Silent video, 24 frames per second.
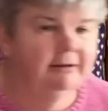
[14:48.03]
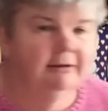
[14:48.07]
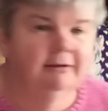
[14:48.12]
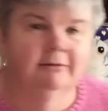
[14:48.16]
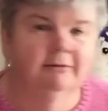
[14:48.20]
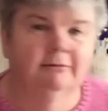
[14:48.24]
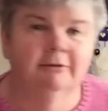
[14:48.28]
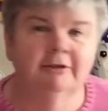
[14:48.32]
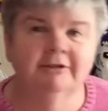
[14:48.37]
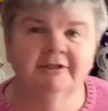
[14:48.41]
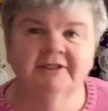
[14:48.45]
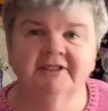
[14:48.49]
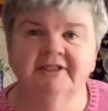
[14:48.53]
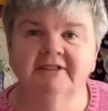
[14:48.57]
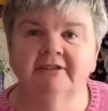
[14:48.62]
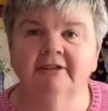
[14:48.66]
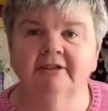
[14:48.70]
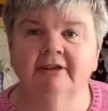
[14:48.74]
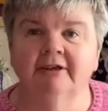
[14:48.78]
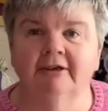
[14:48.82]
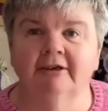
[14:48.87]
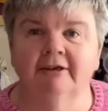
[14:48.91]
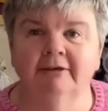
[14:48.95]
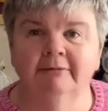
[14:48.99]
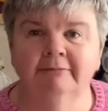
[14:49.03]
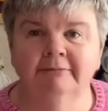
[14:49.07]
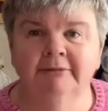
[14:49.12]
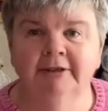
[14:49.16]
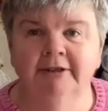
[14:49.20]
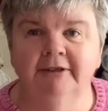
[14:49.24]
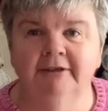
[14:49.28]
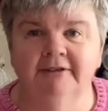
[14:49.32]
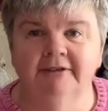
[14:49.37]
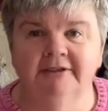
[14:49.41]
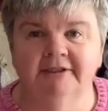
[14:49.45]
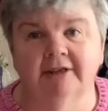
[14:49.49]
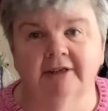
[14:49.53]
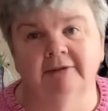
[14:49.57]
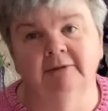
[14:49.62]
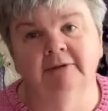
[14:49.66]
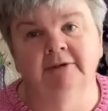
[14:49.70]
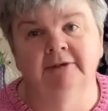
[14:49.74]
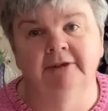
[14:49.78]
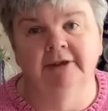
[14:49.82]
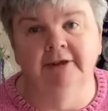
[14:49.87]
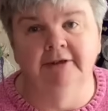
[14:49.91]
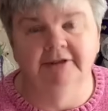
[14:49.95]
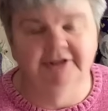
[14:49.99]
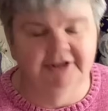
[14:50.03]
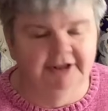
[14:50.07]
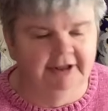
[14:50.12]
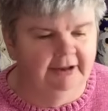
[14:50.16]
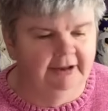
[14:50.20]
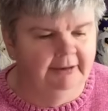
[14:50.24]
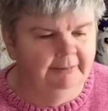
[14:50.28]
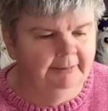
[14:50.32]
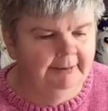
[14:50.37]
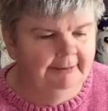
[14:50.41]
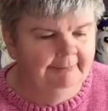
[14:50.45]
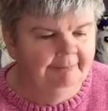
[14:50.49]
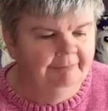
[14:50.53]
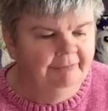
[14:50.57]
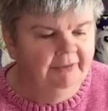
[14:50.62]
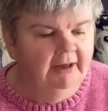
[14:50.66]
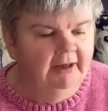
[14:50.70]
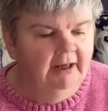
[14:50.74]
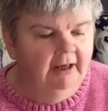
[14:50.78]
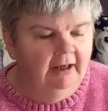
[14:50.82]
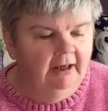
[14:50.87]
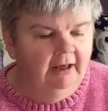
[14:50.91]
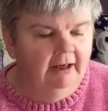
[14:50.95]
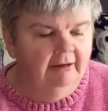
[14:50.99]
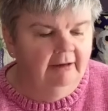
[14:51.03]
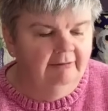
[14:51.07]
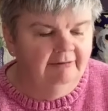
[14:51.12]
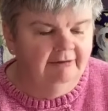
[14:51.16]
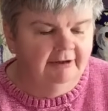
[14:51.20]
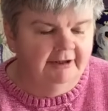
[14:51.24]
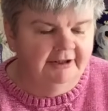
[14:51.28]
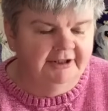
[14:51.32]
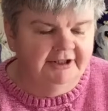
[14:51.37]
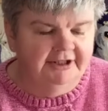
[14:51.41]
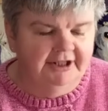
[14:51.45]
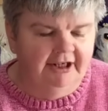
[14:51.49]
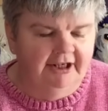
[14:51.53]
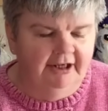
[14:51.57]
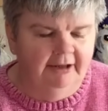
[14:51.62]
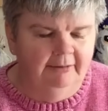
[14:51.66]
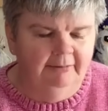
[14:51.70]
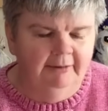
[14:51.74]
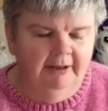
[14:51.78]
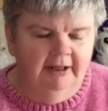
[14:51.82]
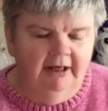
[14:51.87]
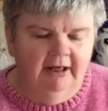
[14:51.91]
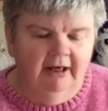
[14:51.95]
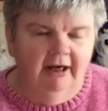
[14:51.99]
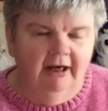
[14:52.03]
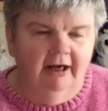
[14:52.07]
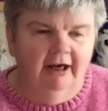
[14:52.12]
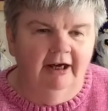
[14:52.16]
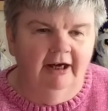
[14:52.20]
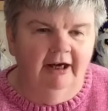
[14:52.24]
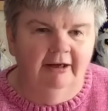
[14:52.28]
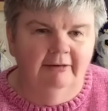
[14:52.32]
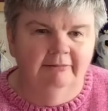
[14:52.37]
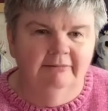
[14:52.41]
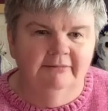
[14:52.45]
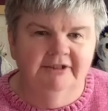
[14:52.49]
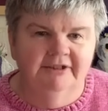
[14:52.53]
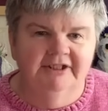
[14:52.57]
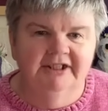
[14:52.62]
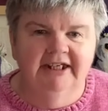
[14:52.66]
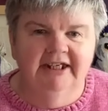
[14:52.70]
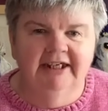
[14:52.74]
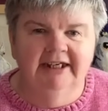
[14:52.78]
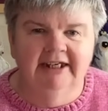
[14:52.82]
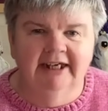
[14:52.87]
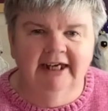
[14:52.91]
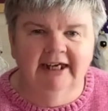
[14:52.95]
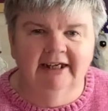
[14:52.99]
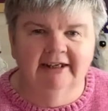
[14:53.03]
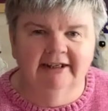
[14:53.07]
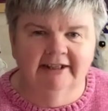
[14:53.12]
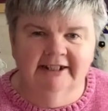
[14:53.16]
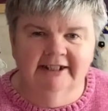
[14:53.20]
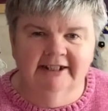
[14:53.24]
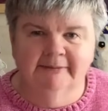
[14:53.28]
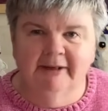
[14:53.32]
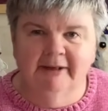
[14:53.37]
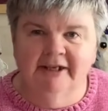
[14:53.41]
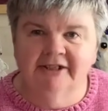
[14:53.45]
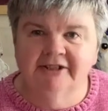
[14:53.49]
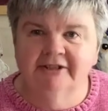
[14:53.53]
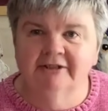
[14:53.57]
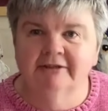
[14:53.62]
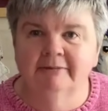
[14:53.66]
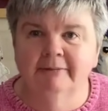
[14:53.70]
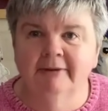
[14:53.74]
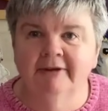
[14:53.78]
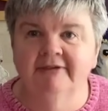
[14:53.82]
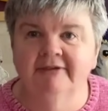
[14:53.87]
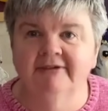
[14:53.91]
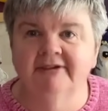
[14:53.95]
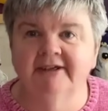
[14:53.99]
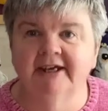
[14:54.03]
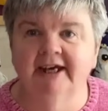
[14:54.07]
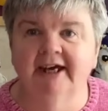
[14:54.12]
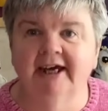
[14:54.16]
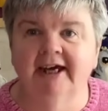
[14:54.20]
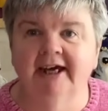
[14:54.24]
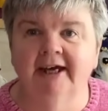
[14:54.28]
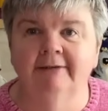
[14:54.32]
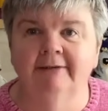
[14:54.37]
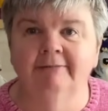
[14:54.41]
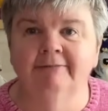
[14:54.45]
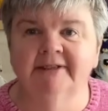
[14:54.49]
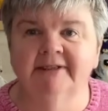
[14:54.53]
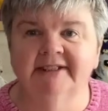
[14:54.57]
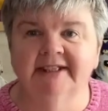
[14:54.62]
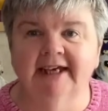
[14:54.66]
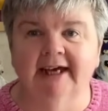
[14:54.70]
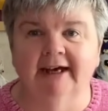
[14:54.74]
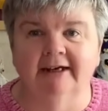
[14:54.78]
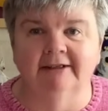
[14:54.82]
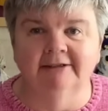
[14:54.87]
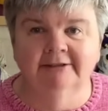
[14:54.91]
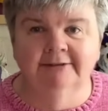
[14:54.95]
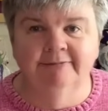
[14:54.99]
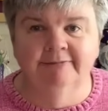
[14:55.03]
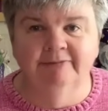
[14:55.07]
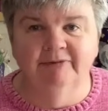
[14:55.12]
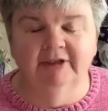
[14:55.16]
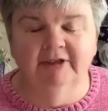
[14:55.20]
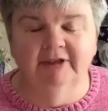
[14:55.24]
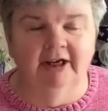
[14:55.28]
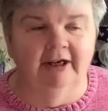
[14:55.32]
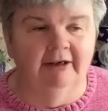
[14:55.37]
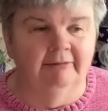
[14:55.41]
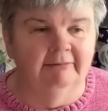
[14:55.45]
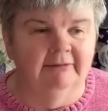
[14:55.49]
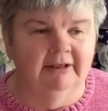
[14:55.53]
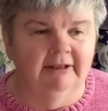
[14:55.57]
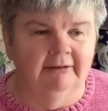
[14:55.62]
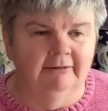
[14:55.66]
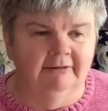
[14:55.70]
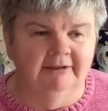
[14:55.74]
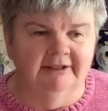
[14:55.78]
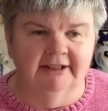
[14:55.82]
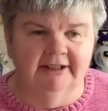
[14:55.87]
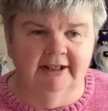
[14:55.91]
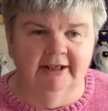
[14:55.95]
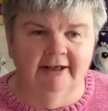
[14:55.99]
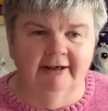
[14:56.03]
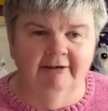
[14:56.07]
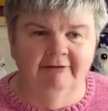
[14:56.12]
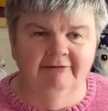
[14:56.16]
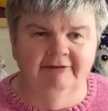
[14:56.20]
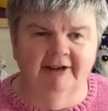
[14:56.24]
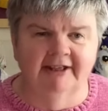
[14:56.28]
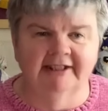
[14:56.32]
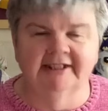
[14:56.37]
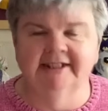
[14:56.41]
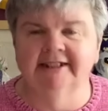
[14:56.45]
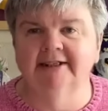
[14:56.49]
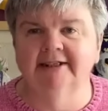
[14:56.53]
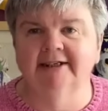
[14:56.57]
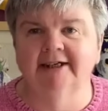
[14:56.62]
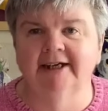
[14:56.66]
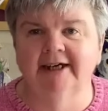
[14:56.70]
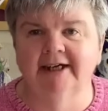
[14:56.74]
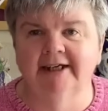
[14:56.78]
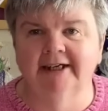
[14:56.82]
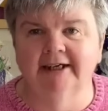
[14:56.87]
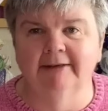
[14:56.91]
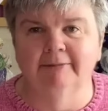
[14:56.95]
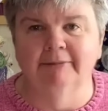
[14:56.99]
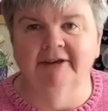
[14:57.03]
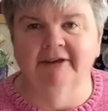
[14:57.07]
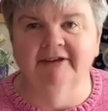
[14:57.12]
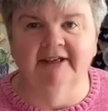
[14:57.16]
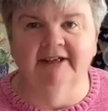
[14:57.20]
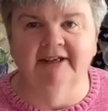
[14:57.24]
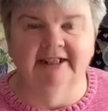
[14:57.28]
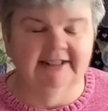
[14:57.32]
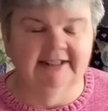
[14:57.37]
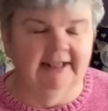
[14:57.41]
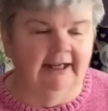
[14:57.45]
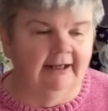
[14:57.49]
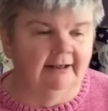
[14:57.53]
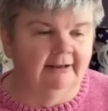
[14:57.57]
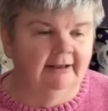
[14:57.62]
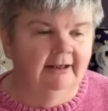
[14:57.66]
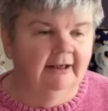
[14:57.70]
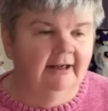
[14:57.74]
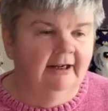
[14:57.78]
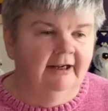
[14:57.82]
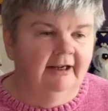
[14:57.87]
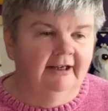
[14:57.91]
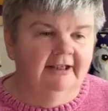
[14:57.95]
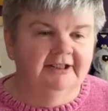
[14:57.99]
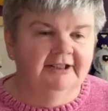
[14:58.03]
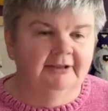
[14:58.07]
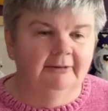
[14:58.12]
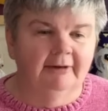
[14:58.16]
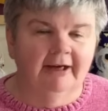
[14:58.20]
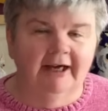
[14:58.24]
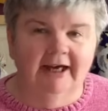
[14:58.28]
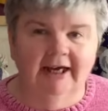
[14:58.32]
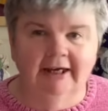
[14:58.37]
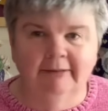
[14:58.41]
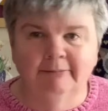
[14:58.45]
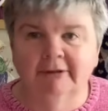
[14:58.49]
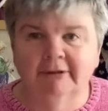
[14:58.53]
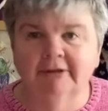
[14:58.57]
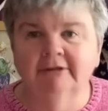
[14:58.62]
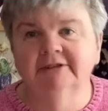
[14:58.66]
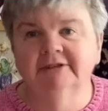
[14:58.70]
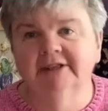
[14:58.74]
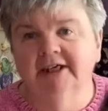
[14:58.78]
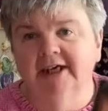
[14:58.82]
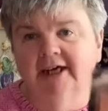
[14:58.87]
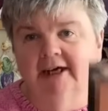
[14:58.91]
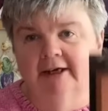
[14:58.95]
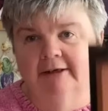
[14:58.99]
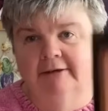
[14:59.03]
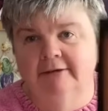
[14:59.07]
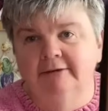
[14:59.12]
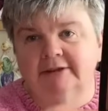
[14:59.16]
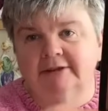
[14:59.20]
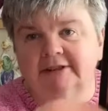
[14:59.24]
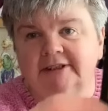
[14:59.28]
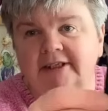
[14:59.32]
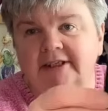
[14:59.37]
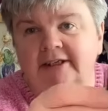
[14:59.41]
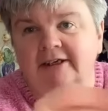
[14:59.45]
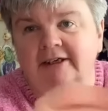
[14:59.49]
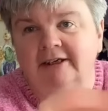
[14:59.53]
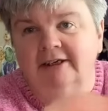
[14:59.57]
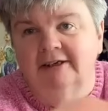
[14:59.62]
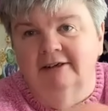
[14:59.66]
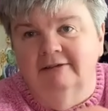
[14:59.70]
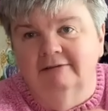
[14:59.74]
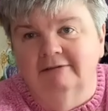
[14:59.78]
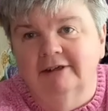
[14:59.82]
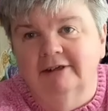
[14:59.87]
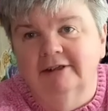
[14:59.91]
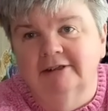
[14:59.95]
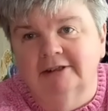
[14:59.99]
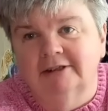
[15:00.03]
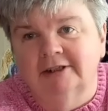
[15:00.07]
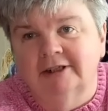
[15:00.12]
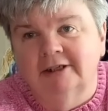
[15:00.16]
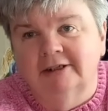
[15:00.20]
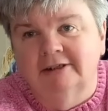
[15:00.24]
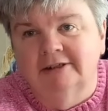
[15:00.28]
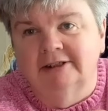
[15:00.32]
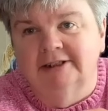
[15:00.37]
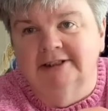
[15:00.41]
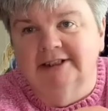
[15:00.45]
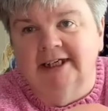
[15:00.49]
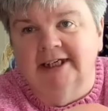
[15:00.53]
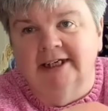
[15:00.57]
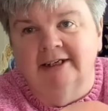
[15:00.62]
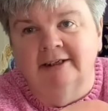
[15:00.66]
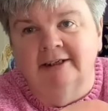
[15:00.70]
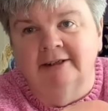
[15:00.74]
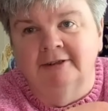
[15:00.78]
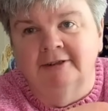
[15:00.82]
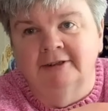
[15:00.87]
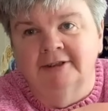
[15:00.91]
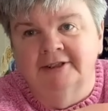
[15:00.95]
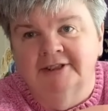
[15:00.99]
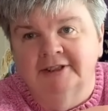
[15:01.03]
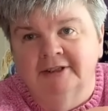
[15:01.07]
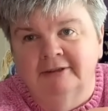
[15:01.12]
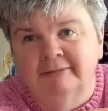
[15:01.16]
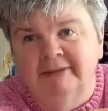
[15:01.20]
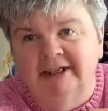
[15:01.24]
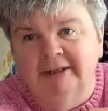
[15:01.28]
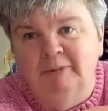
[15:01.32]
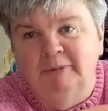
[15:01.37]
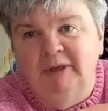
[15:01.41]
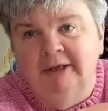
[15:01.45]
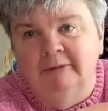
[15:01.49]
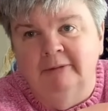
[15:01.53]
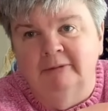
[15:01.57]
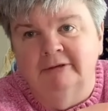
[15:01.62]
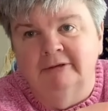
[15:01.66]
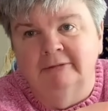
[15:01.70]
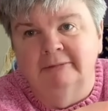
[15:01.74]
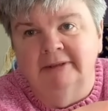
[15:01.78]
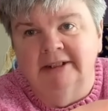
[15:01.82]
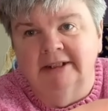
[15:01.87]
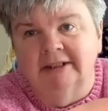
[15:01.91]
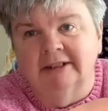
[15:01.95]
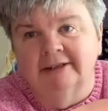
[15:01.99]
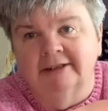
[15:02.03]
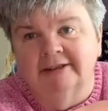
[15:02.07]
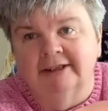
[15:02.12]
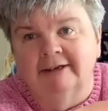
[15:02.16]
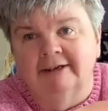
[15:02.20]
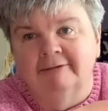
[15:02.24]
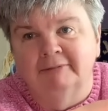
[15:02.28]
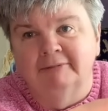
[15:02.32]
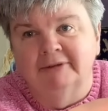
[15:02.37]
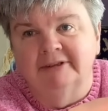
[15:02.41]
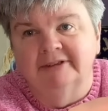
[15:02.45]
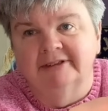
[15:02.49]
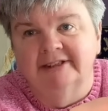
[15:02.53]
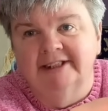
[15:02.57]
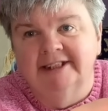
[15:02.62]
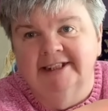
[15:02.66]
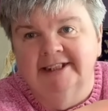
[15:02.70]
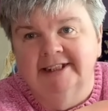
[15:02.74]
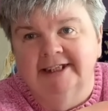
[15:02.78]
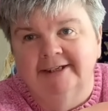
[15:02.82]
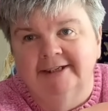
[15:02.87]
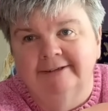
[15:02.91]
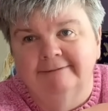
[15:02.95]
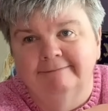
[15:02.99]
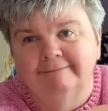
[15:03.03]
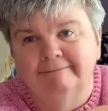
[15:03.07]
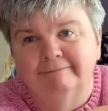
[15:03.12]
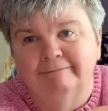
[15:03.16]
Wolstenholme, who's on YouTube, FLOSSTUBE, she had a special birthday sale. It was a fancy lady birthday sale, so I pulled out Royal Holiday, and I know so many people will be glad that I pulled this out.